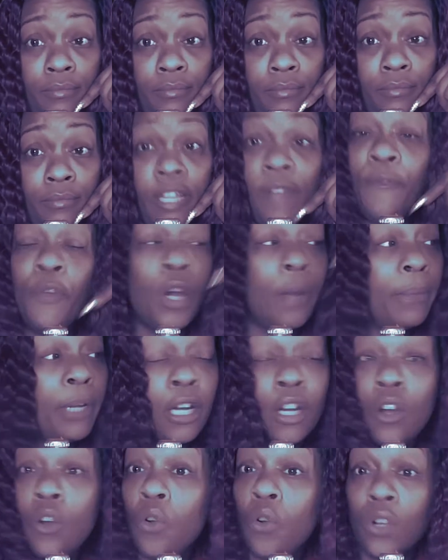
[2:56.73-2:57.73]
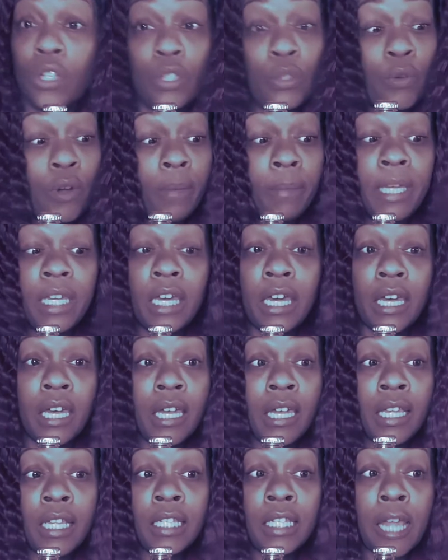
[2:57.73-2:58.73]
for American Horror Story
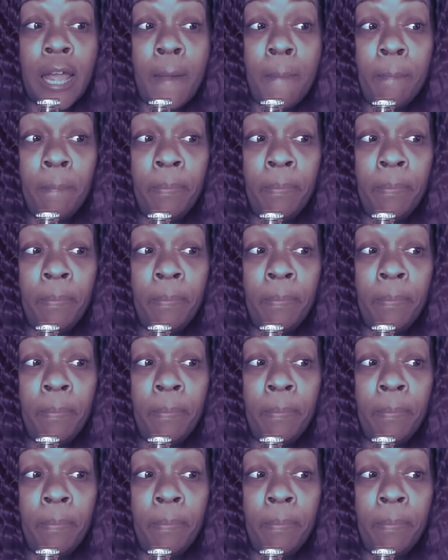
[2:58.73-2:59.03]
because